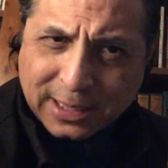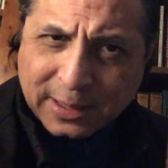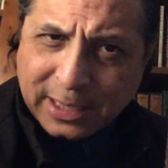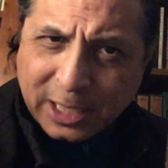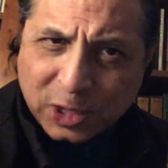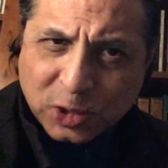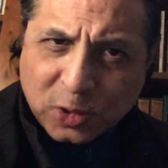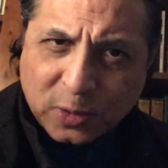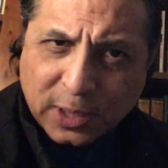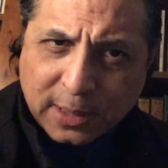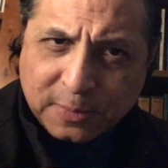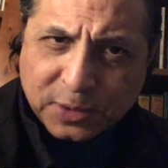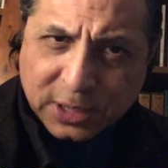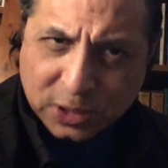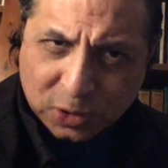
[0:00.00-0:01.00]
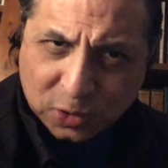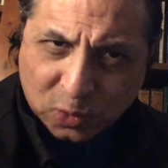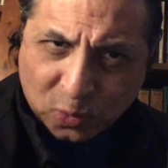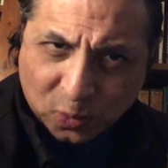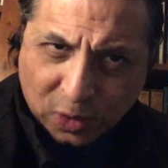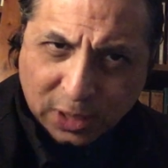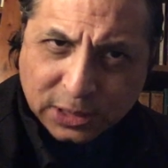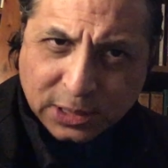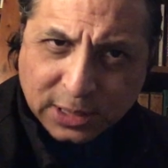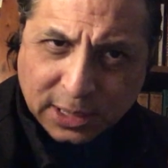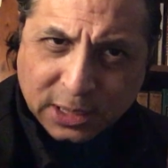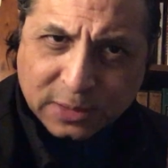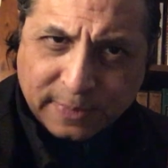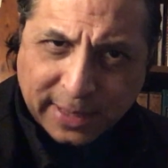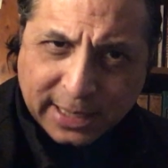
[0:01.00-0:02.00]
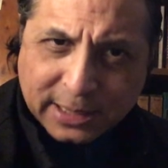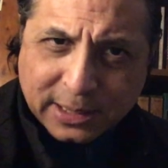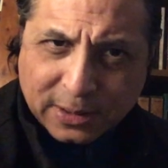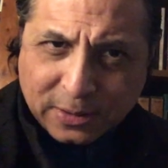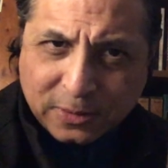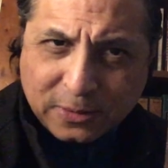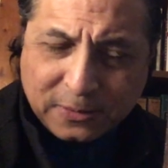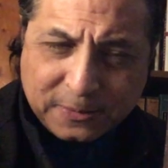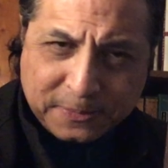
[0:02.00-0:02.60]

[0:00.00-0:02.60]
and they showed up just to watch this spectacle.